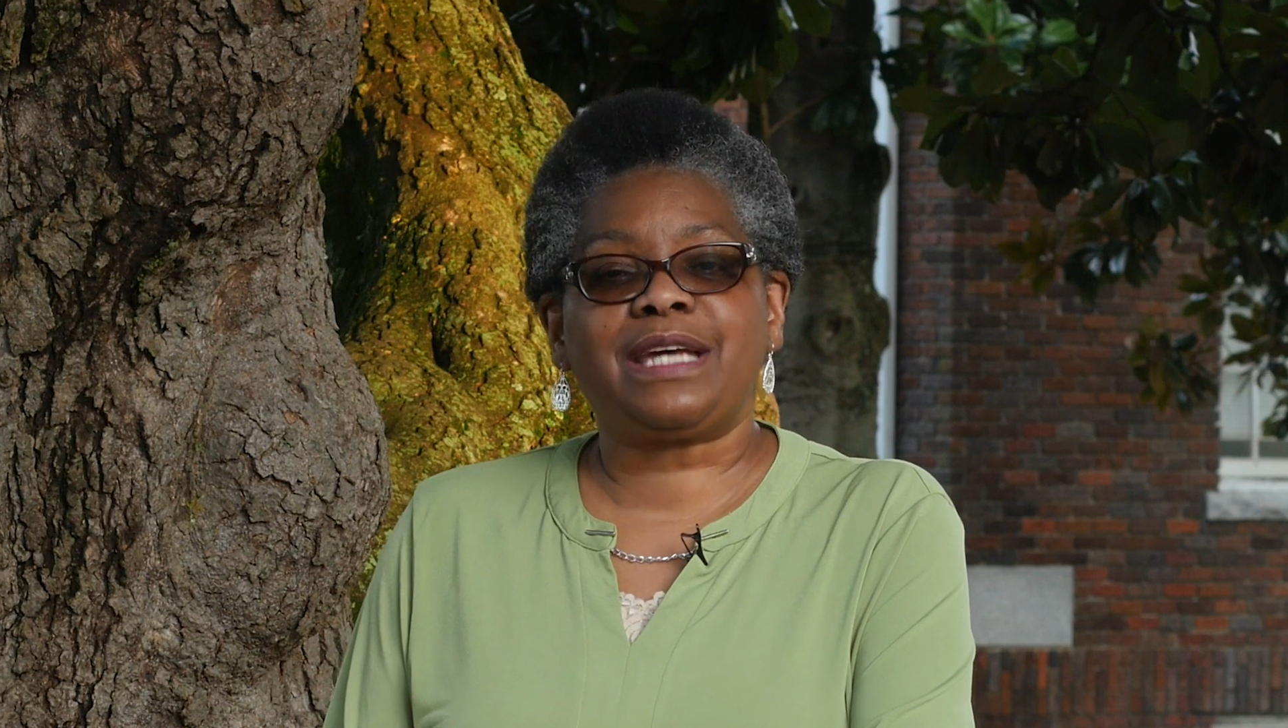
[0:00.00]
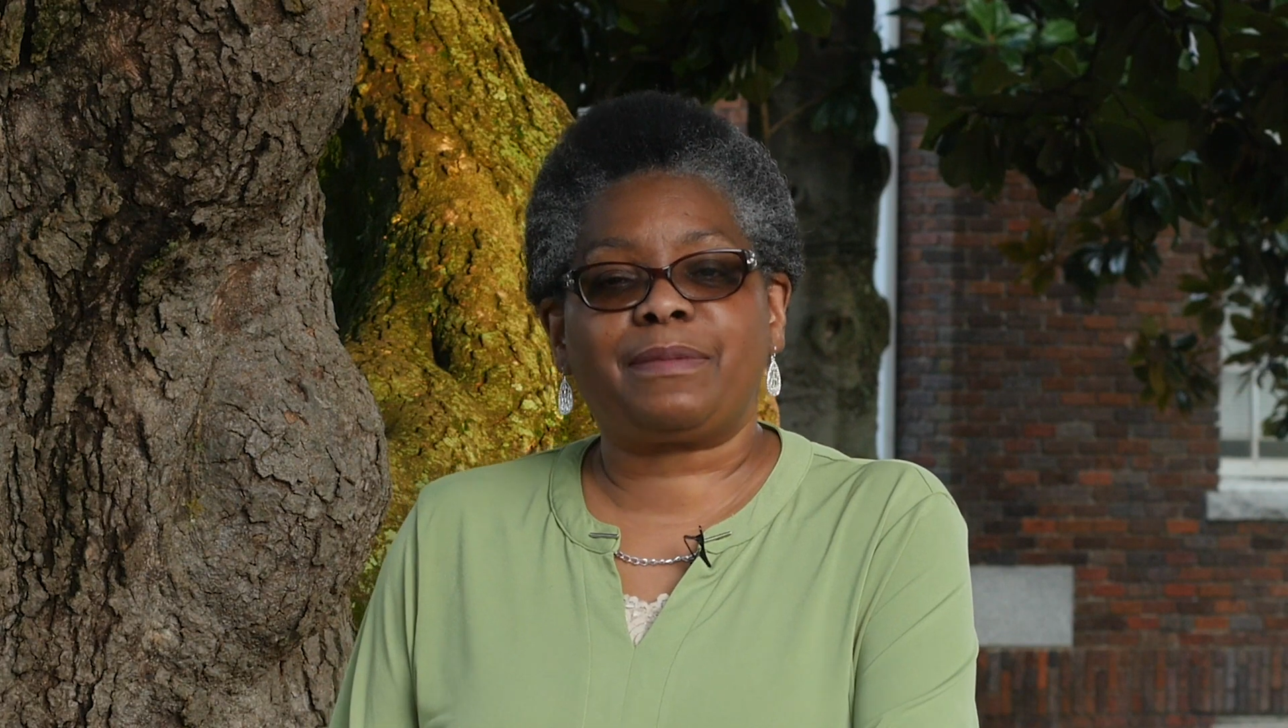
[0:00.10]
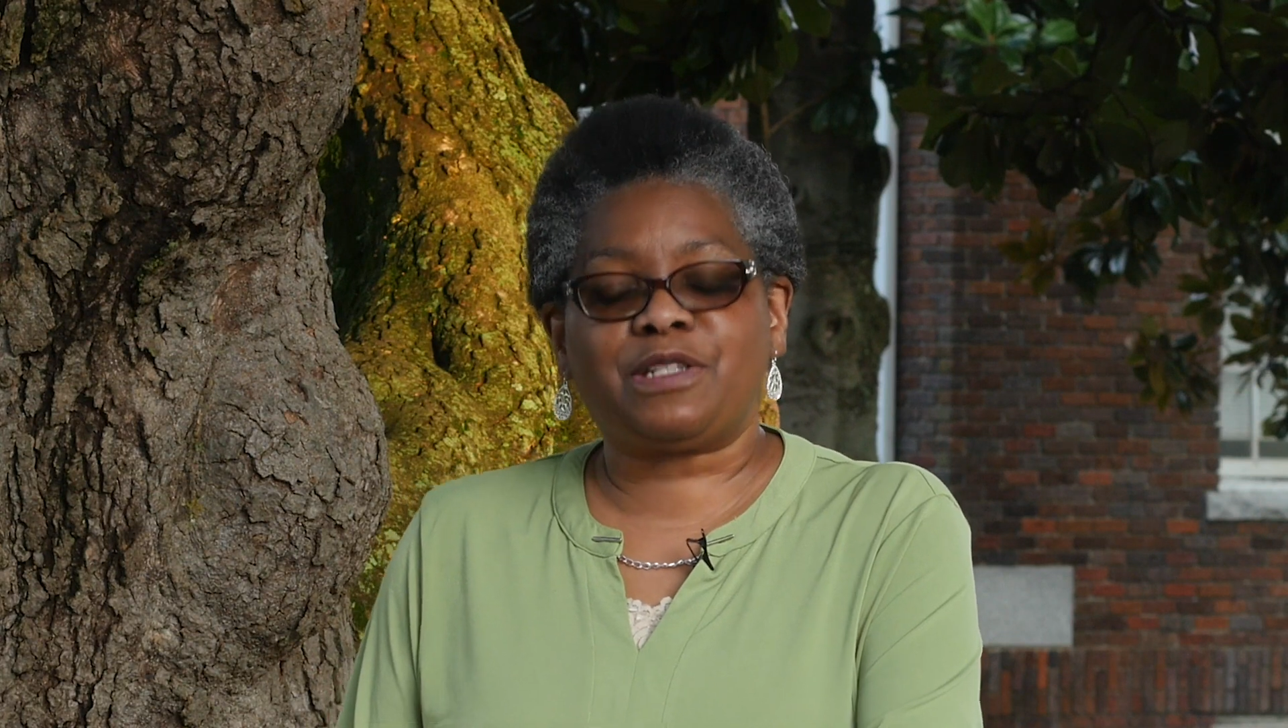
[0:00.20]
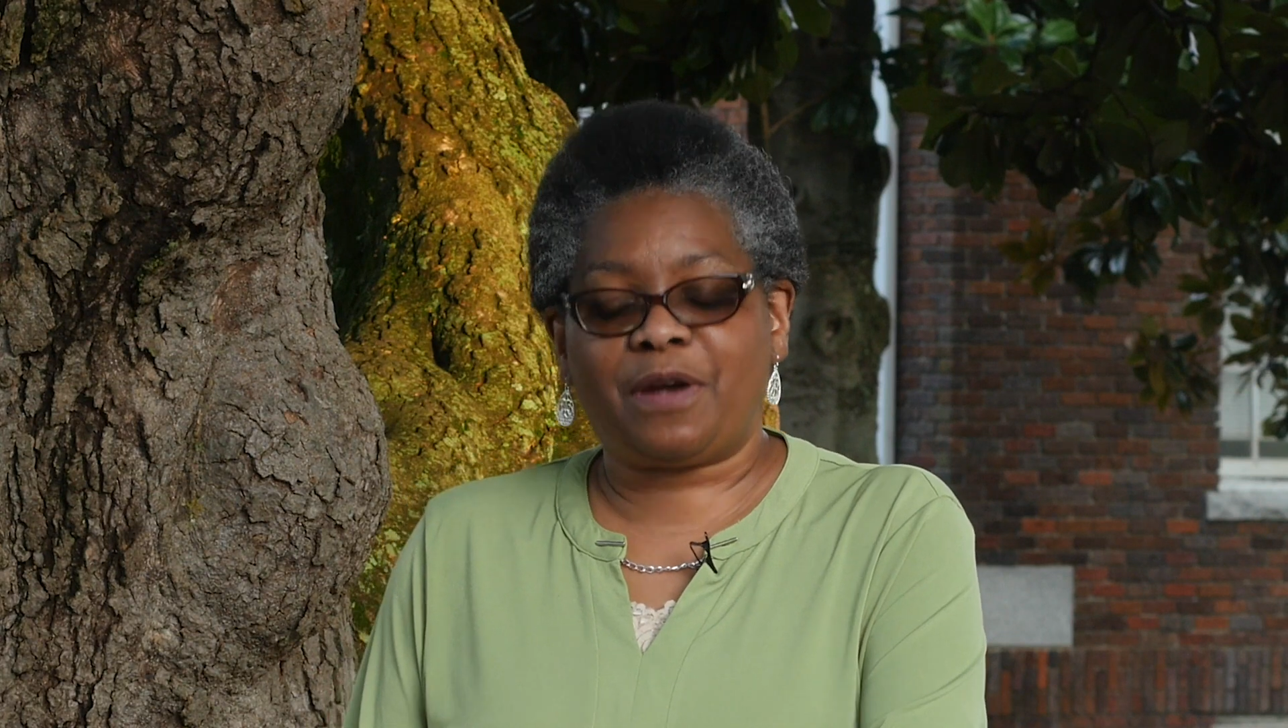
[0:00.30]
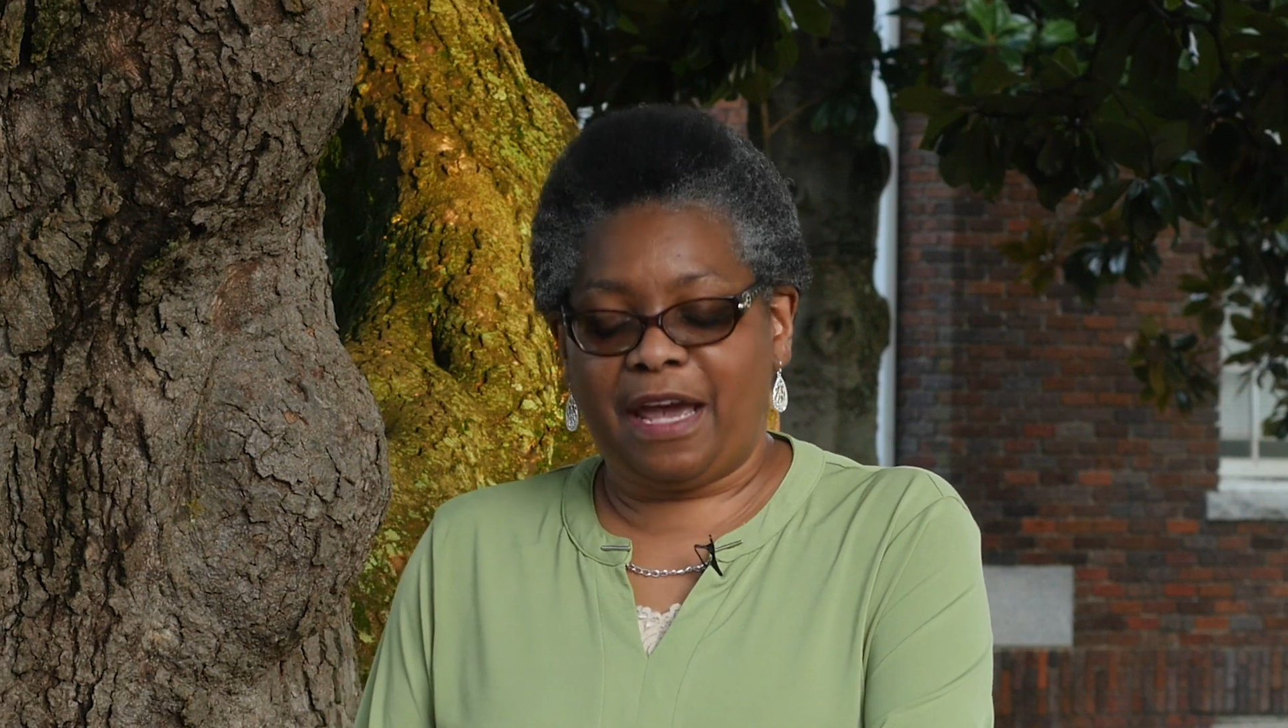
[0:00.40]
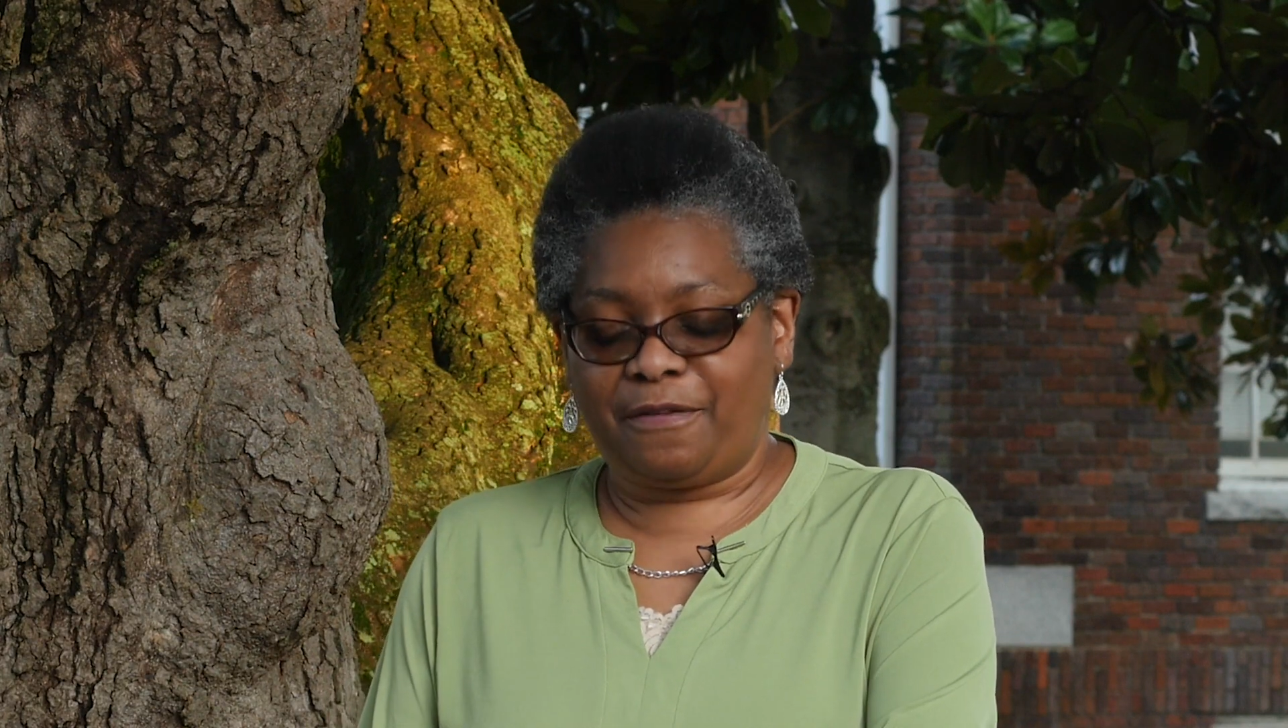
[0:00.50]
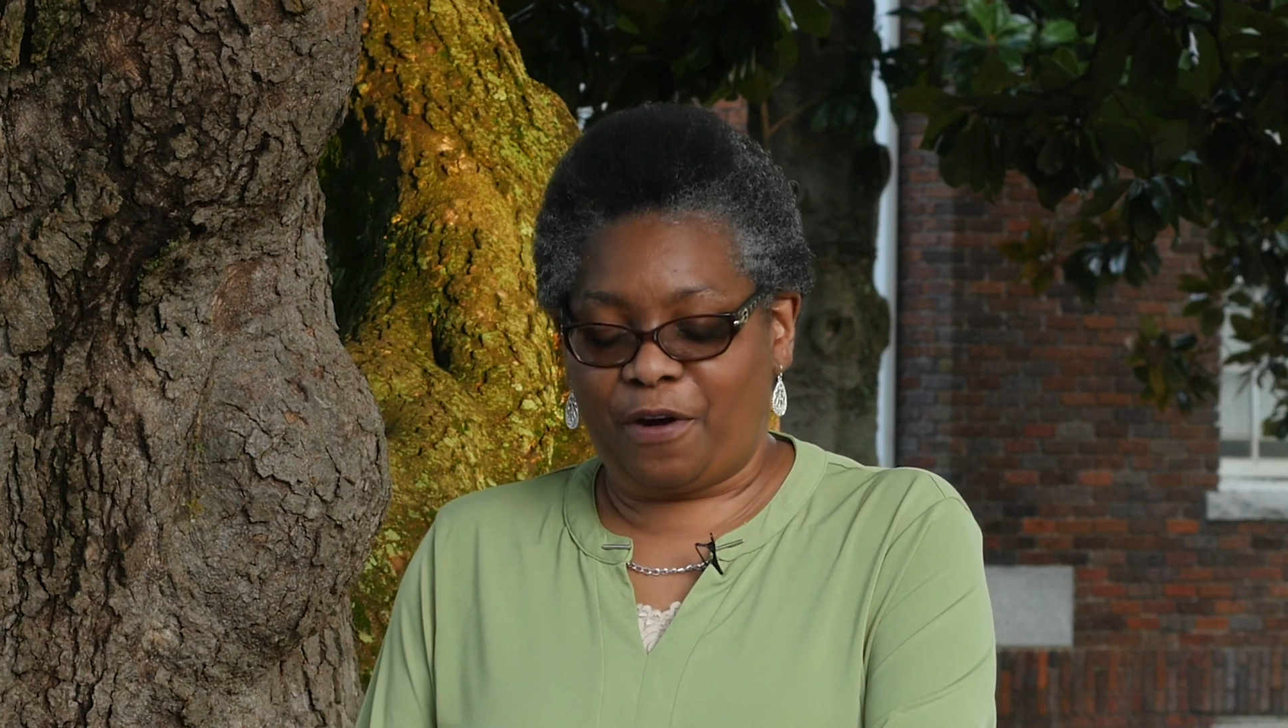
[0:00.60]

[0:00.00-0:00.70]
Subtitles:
chapter 8,